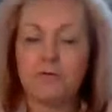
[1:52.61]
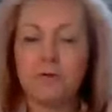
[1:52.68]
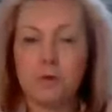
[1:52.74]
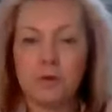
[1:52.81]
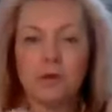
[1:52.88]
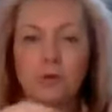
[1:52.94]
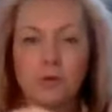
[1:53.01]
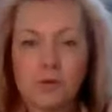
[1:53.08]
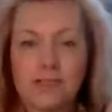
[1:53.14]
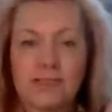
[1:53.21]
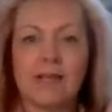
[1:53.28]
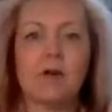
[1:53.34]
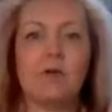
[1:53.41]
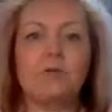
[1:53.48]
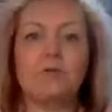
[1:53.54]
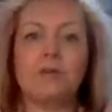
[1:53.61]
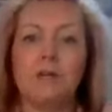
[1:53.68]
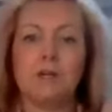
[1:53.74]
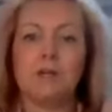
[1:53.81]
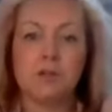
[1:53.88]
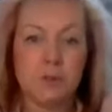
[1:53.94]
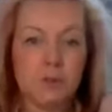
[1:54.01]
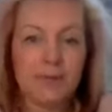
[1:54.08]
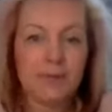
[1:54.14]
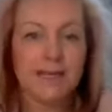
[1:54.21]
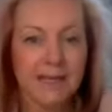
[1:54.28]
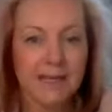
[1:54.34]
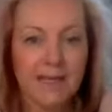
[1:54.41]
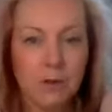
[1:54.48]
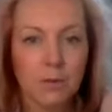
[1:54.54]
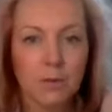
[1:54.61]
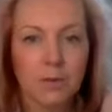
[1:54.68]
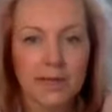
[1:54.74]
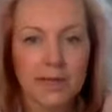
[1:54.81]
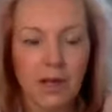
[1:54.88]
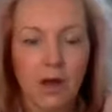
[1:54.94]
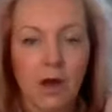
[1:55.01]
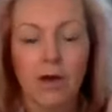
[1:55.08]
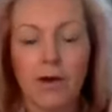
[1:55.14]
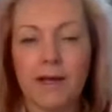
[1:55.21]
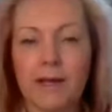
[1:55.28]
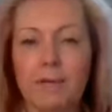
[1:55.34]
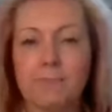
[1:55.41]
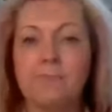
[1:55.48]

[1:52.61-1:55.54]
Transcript: for yourself to be equally high.